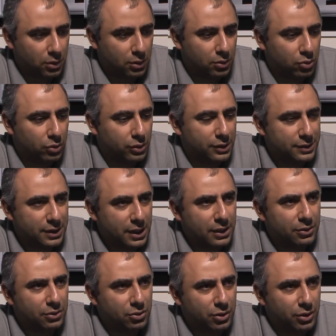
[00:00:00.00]
and rook is
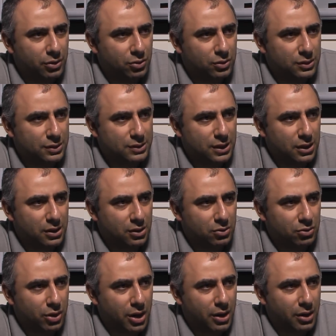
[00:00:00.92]
entering to the
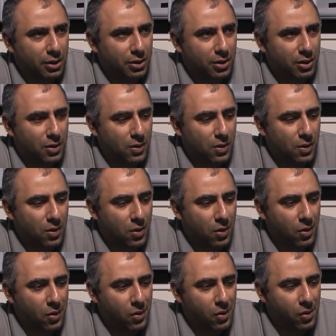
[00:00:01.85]
second rank
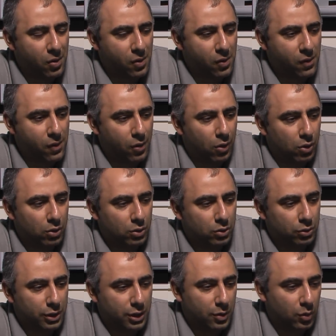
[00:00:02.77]

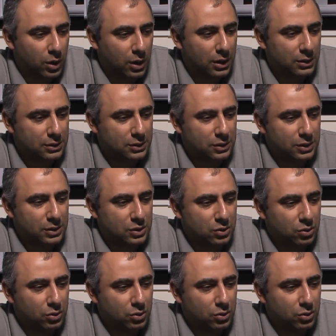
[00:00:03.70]
only once has